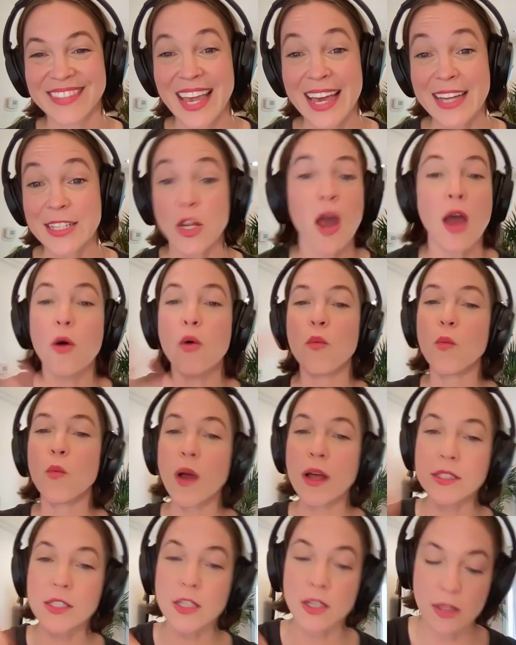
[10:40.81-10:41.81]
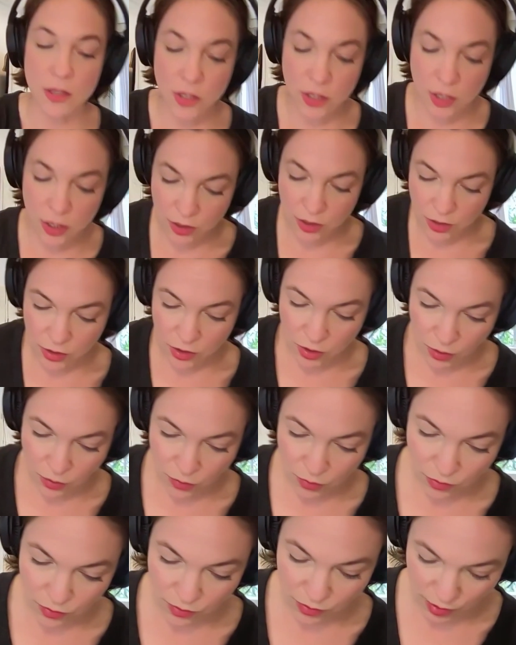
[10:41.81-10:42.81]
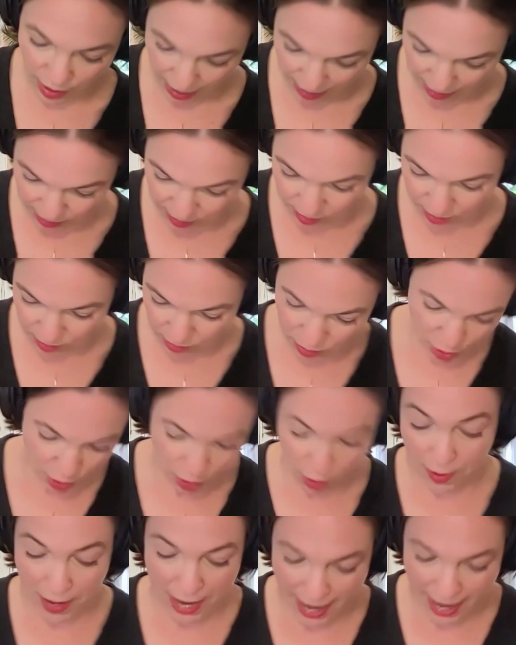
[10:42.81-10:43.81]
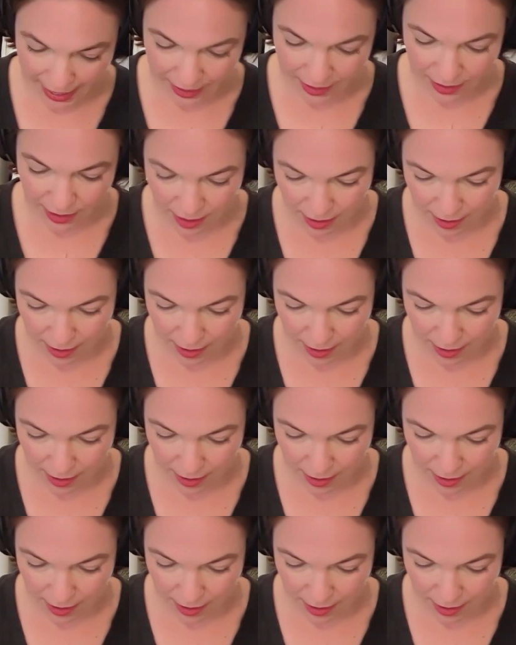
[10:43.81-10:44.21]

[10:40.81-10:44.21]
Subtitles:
Yeah. So, oh well, to circle back,